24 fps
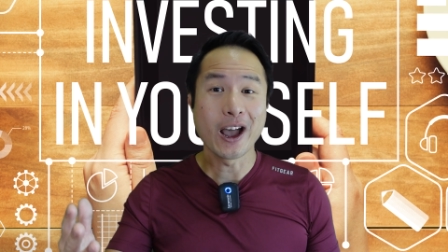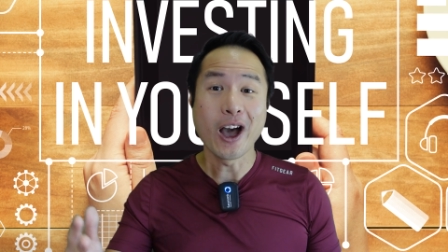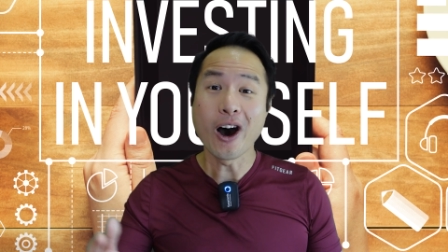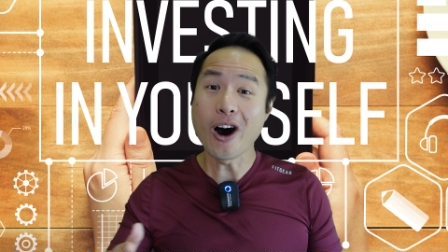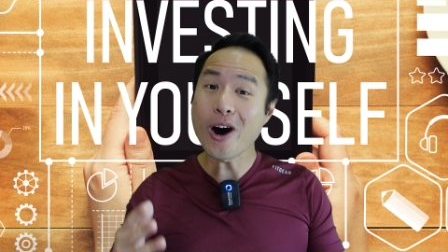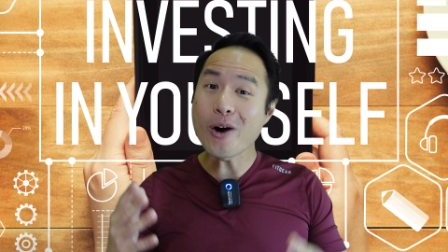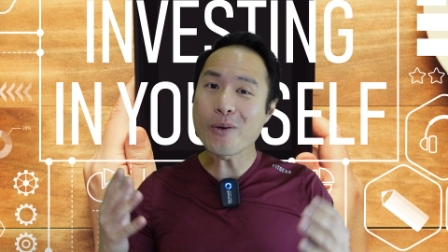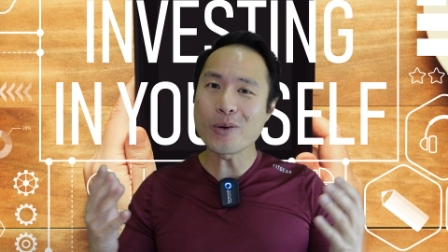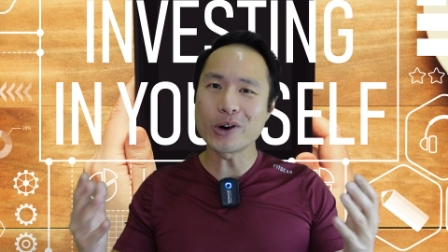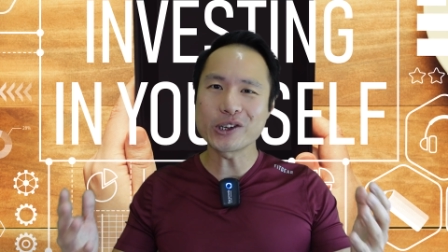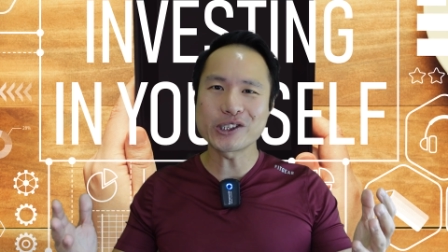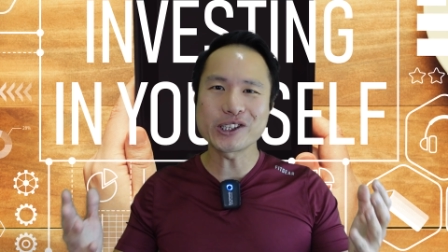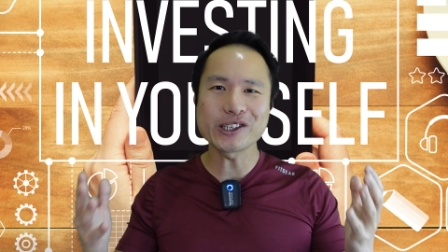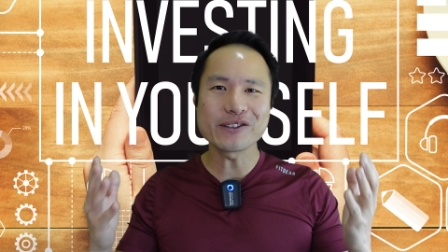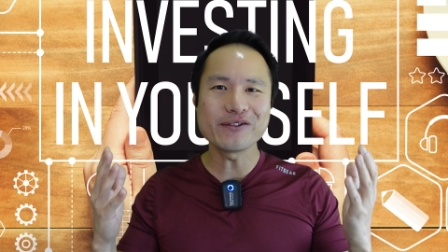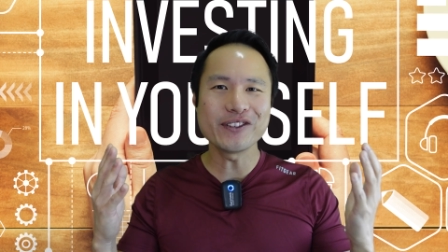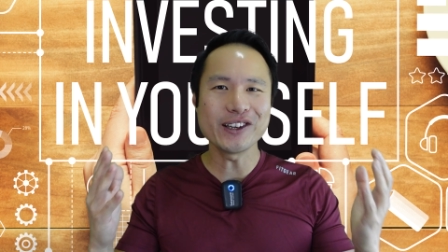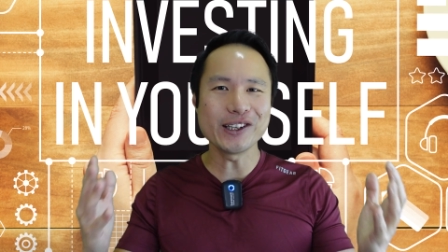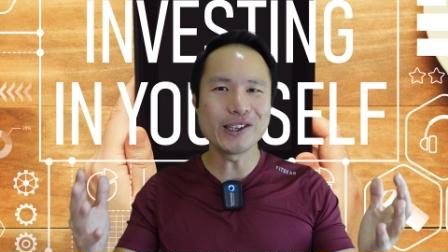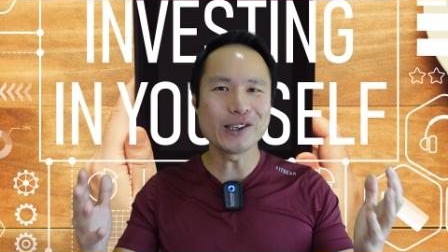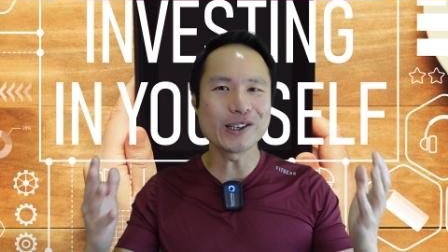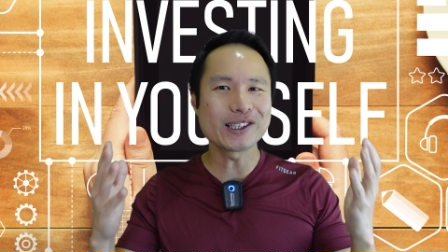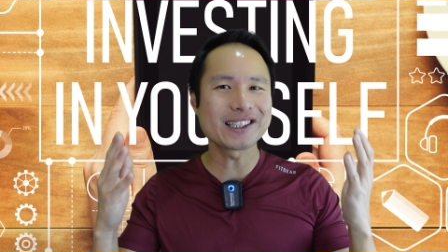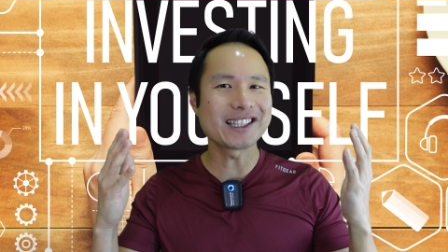or watching
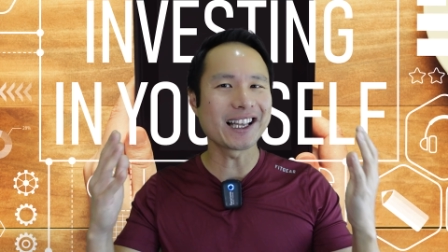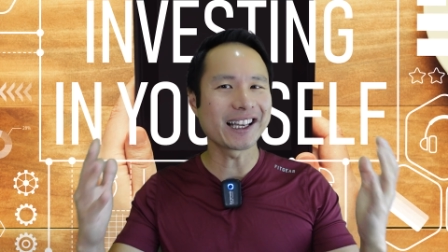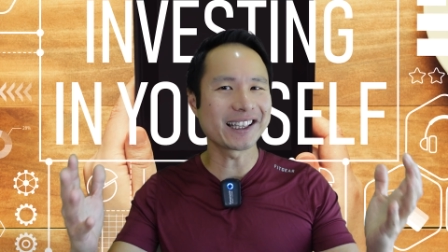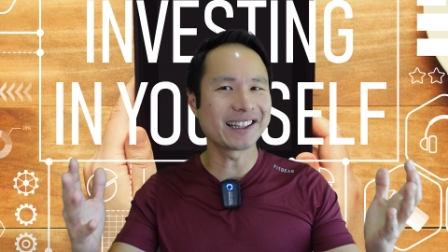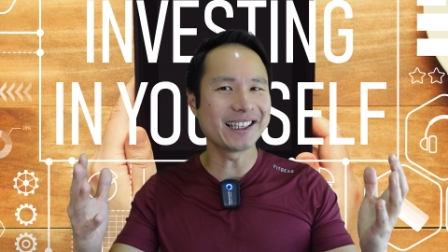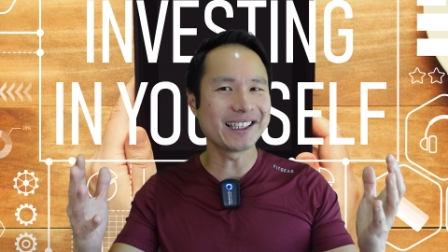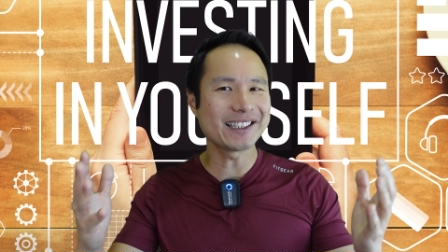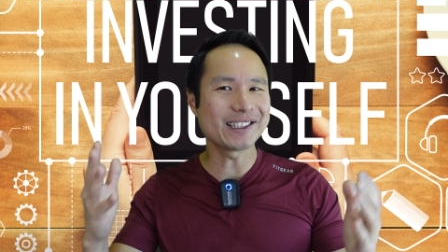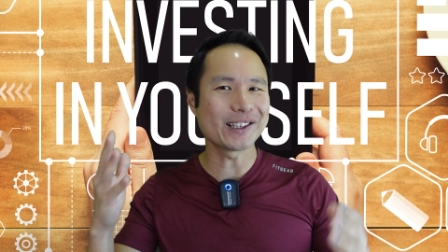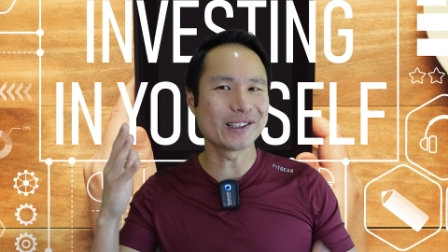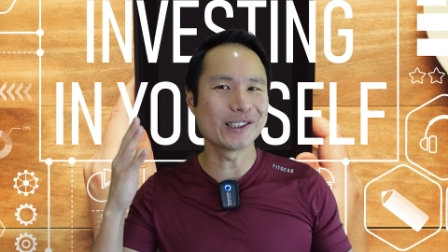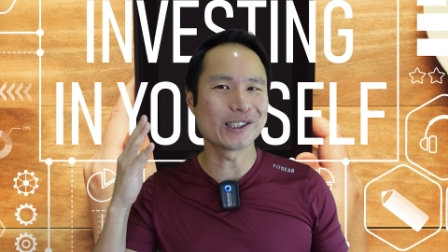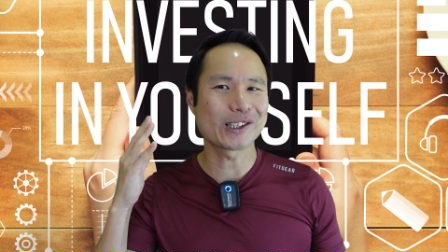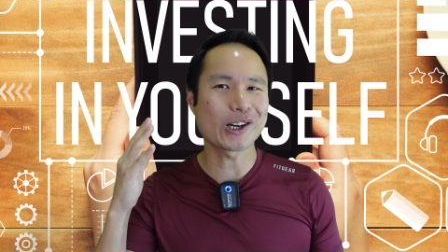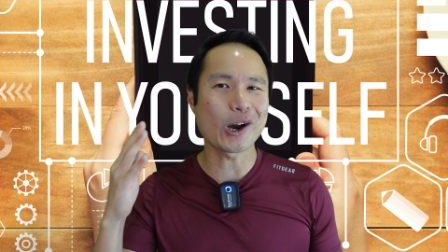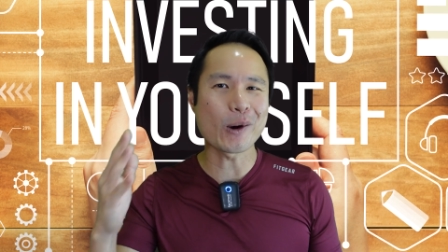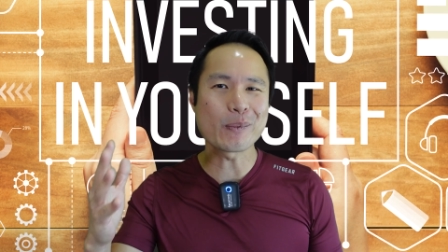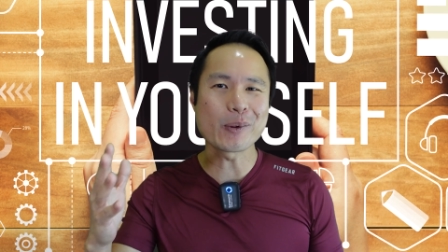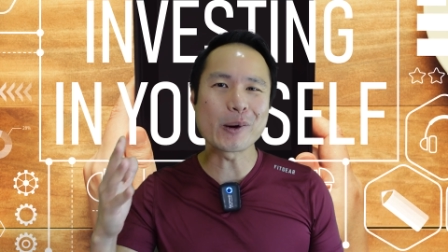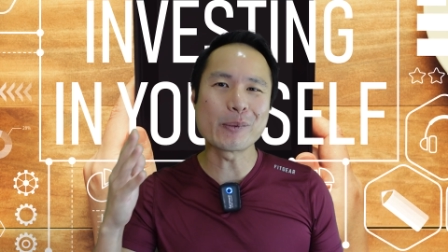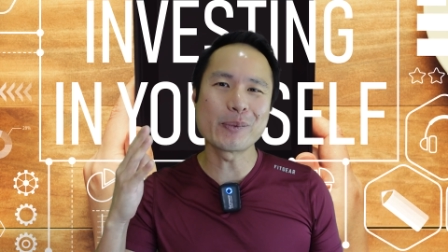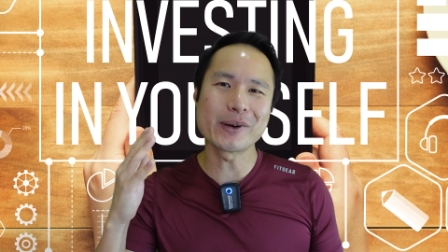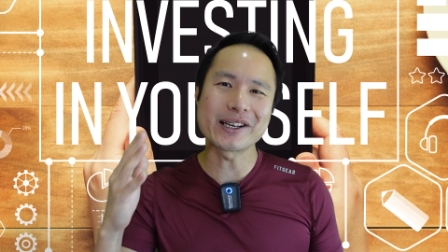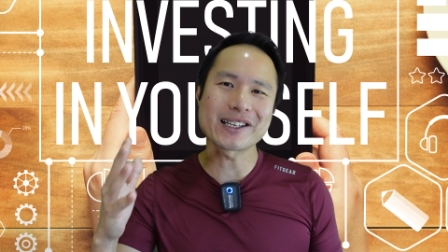videos like this on the
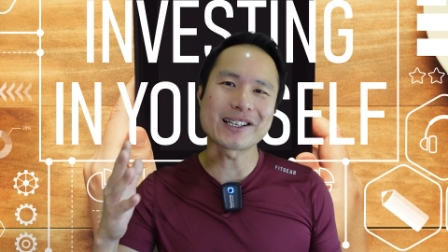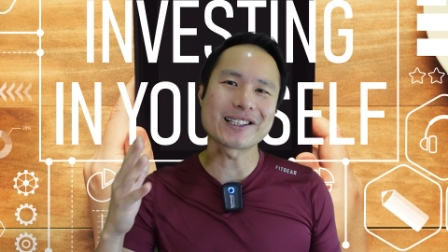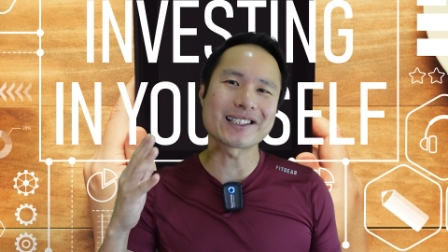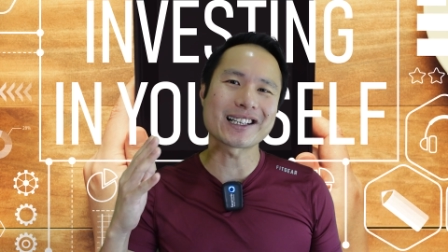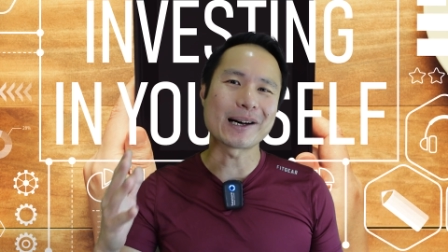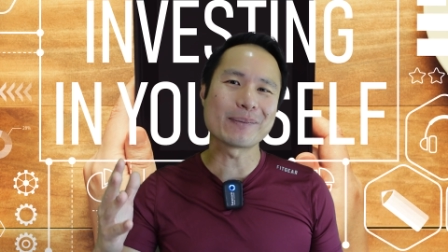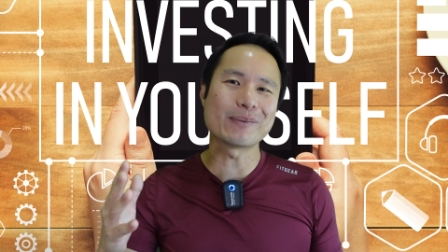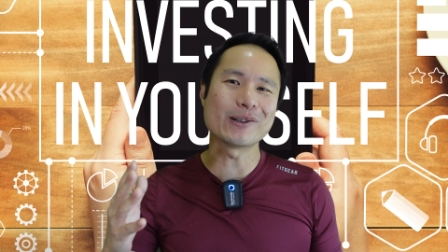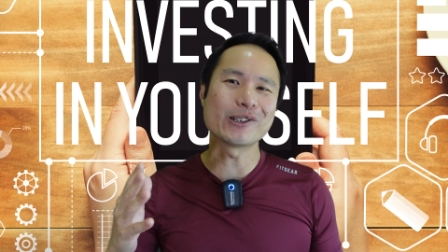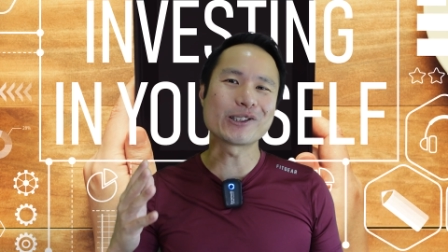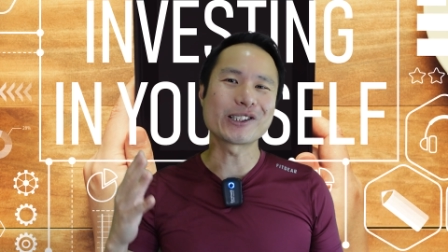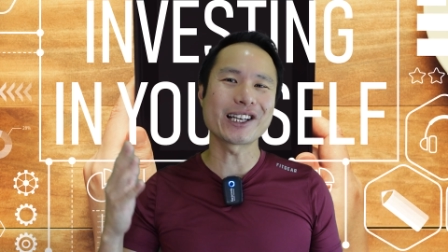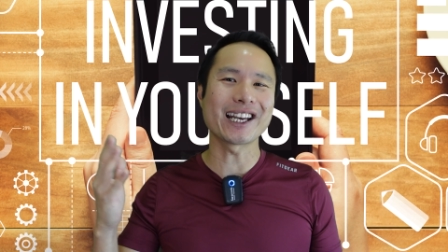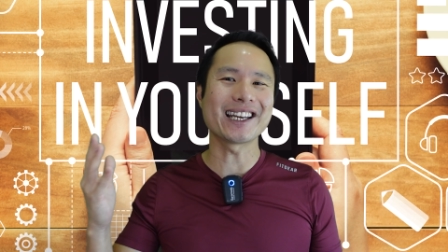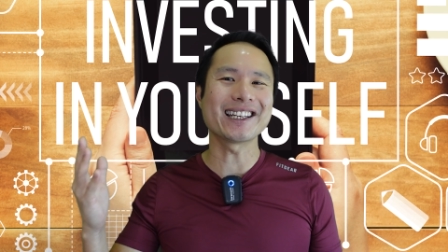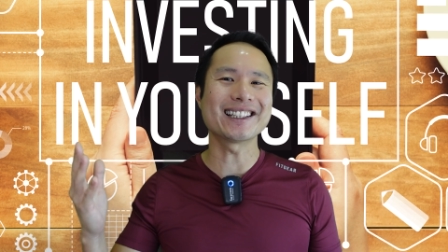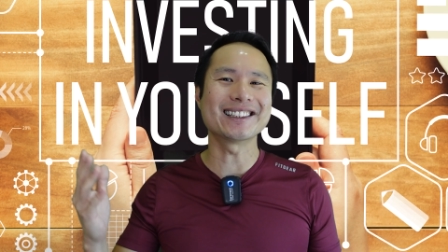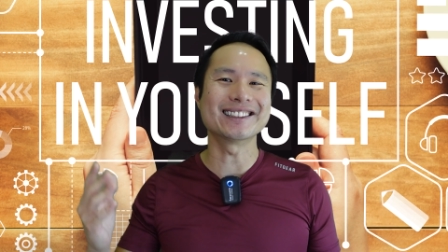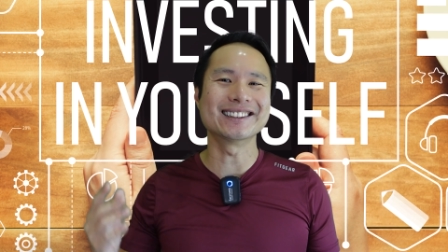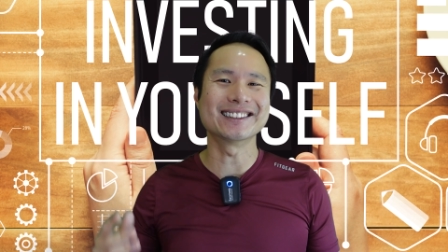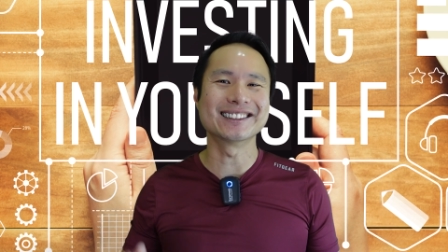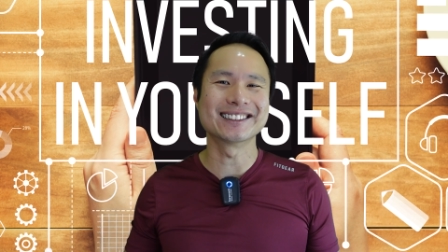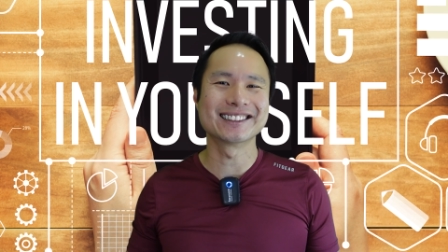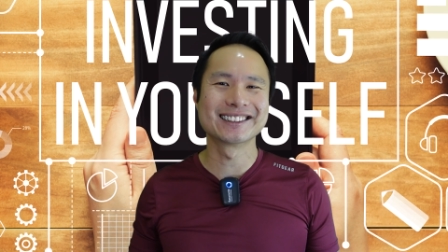Corporate Breakout Couple
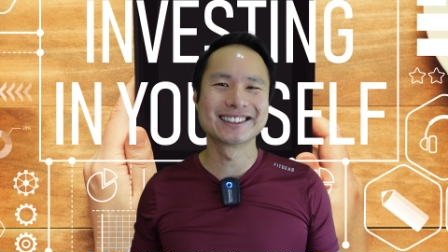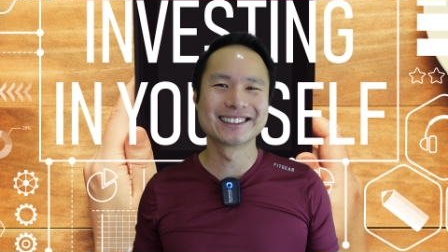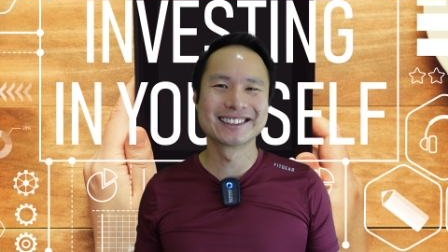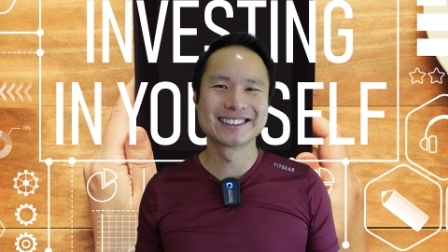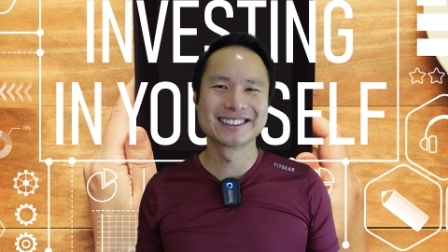channel.